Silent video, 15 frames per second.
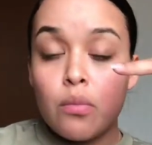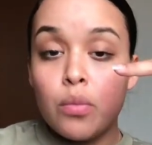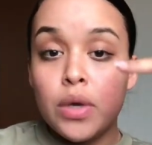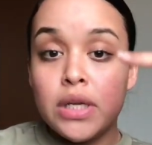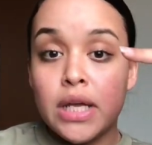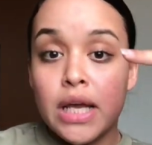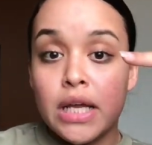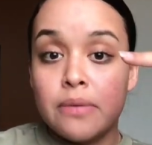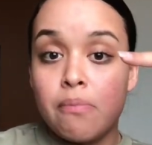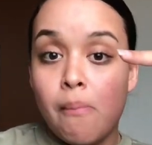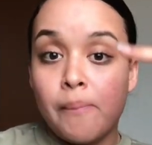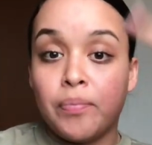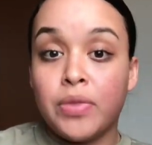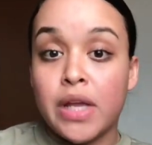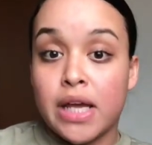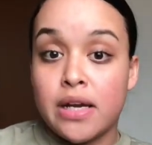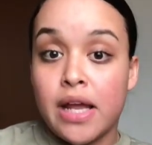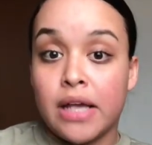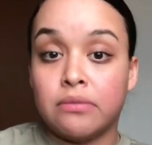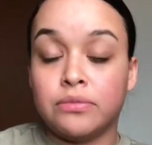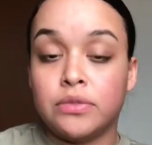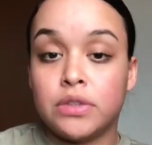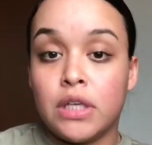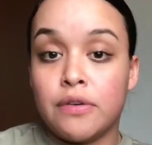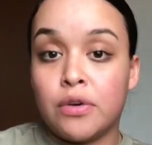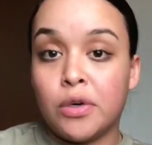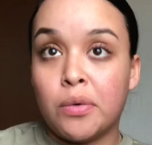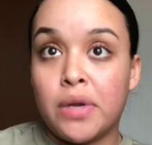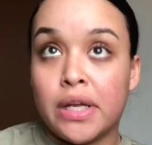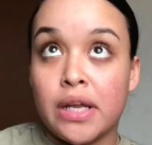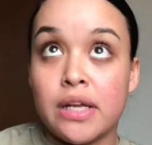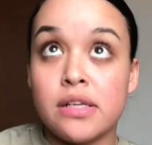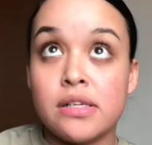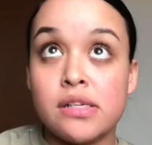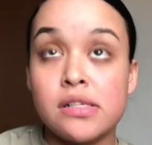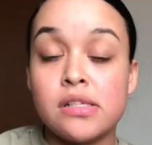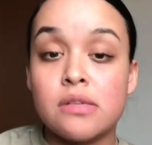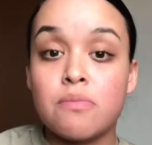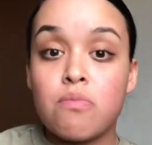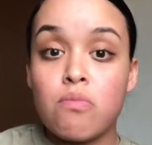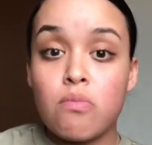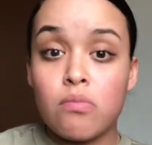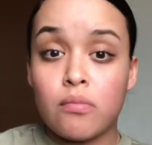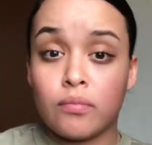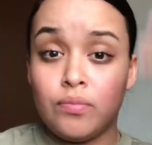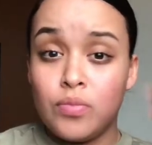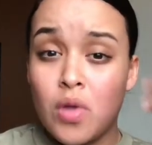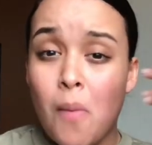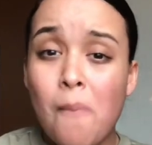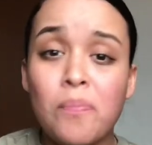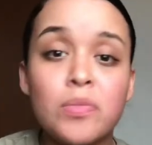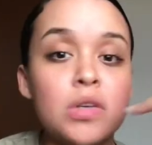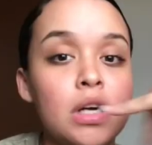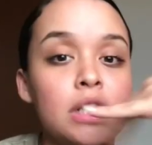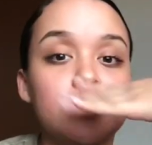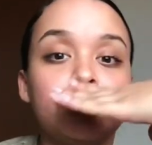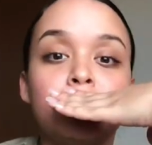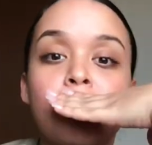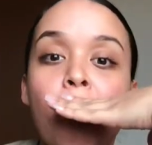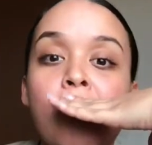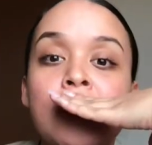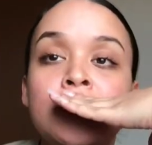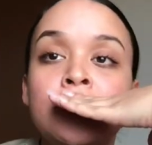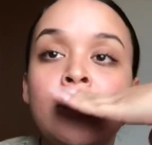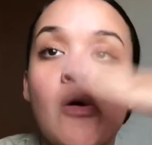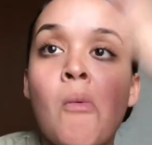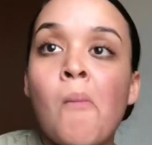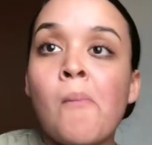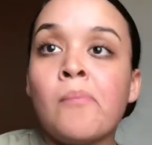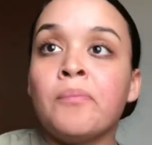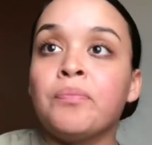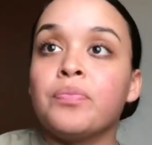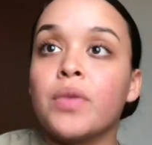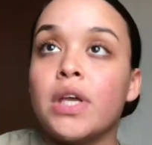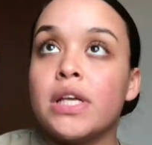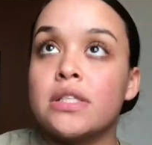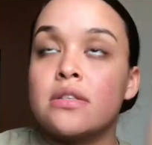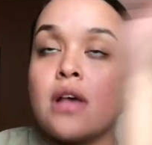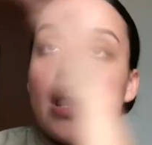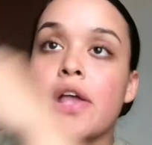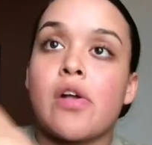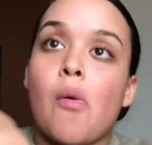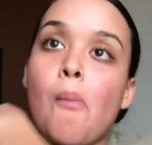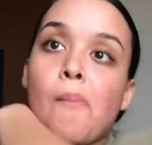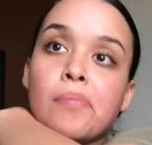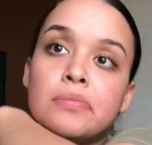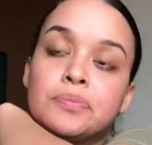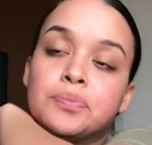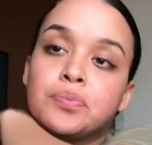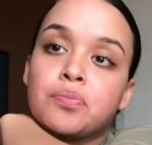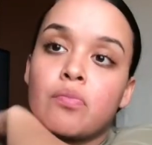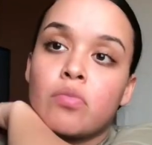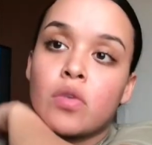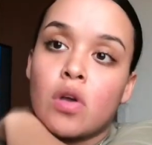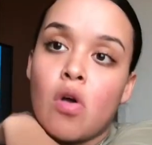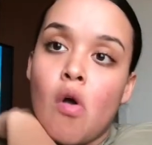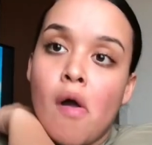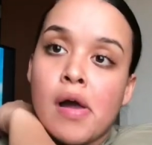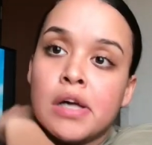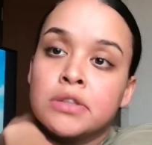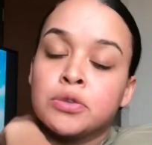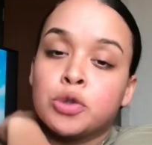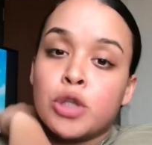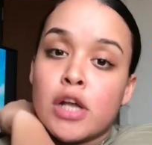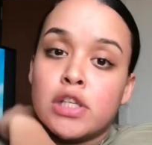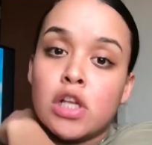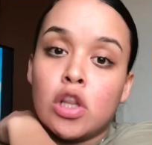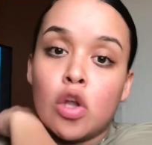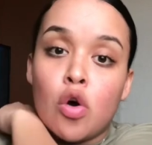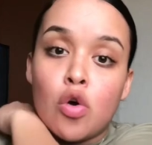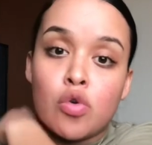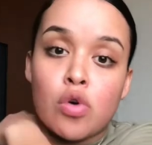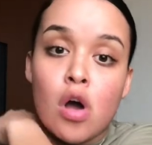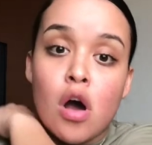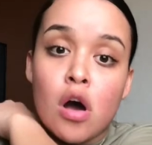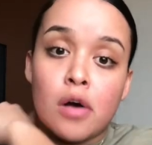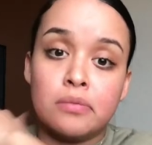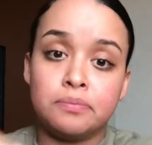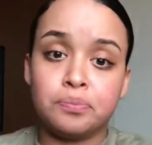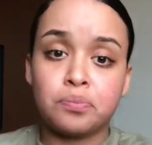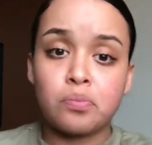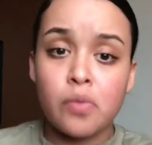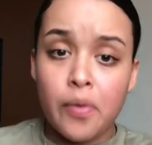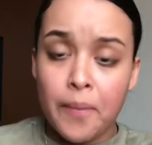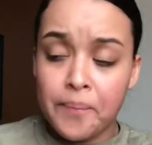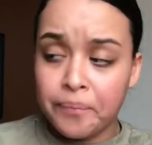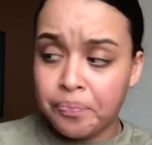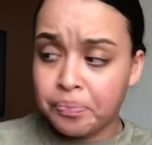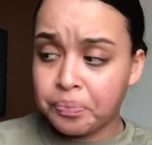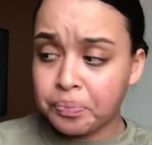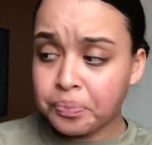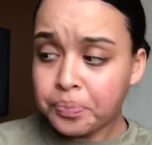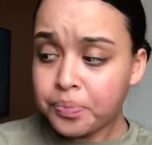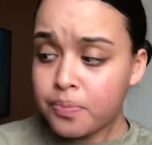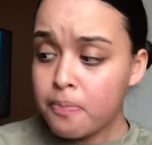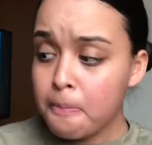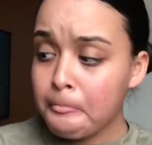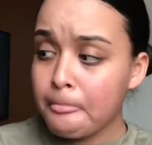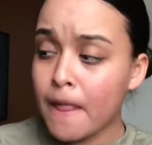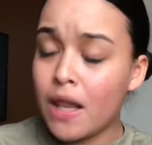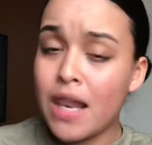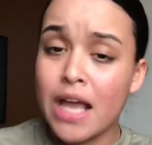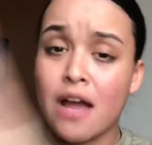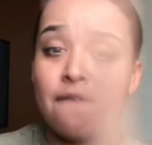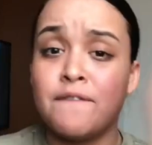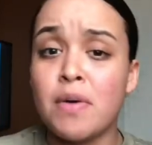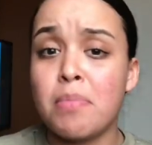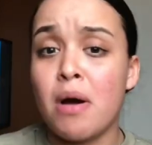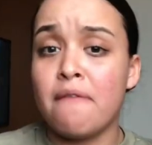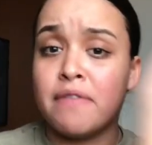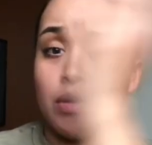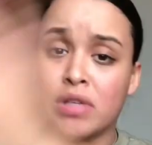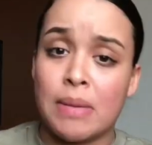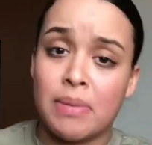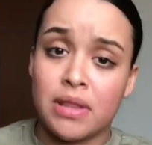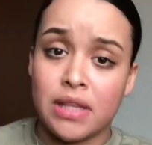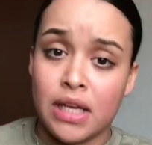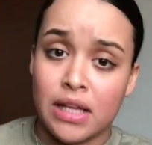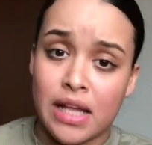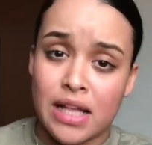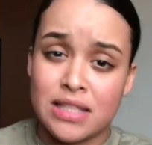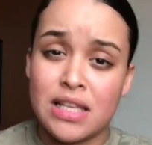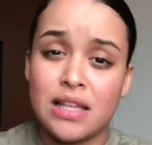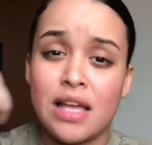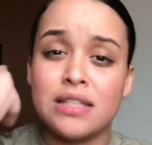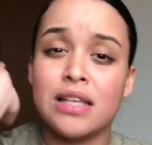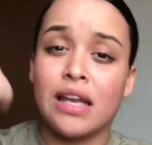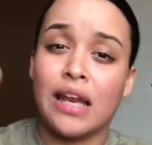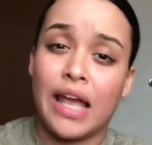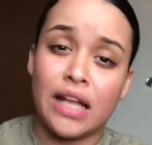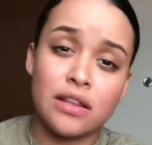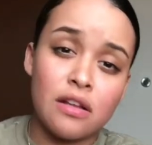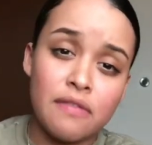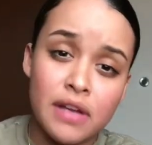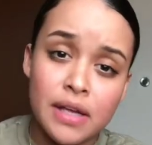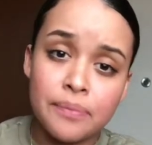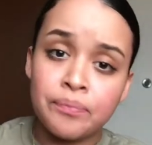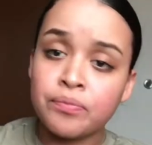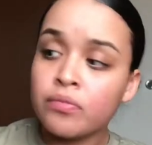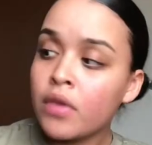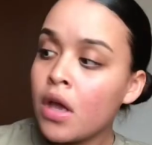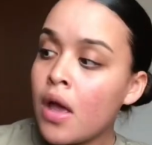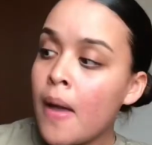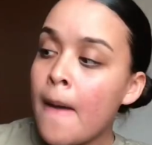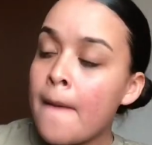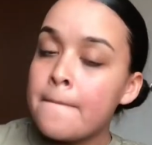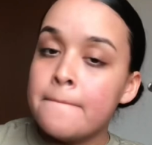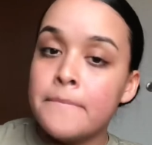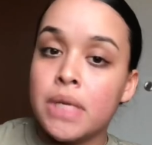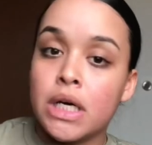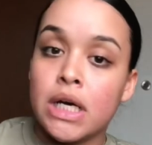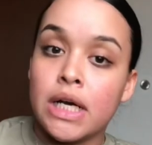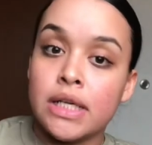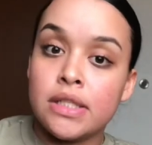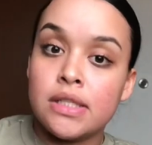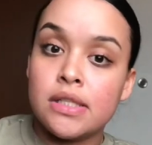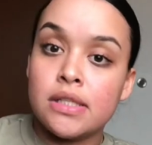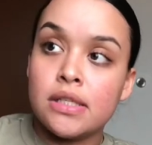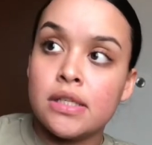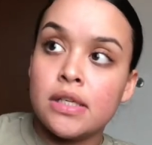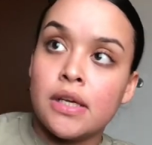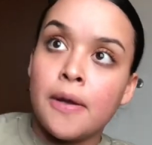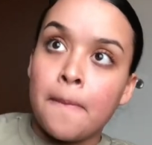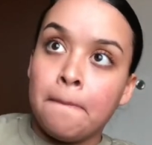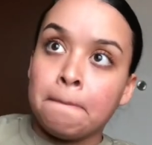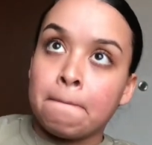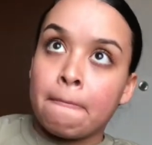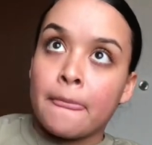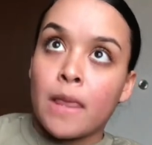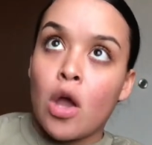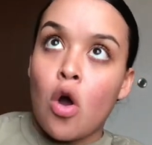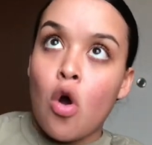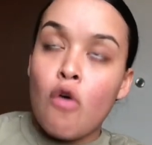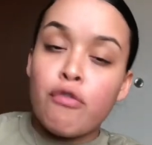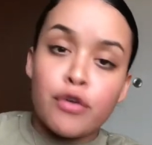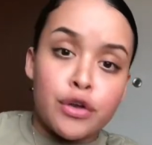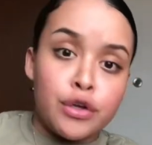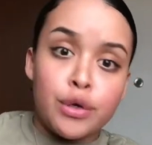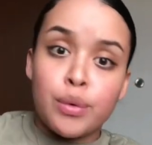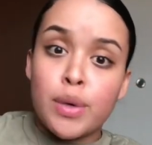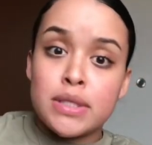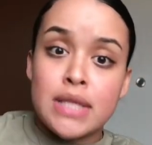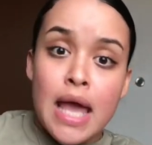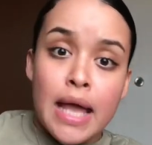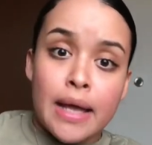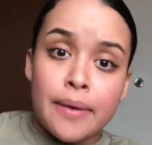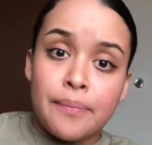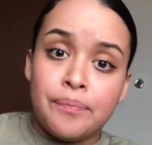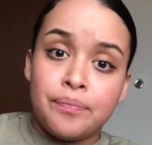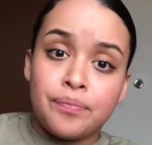we did Nick at Night. If you don't know what Nick at Night is, sorry. It's like you got to low crawl like a football field type of thing. Like that's the length of it. but over you is like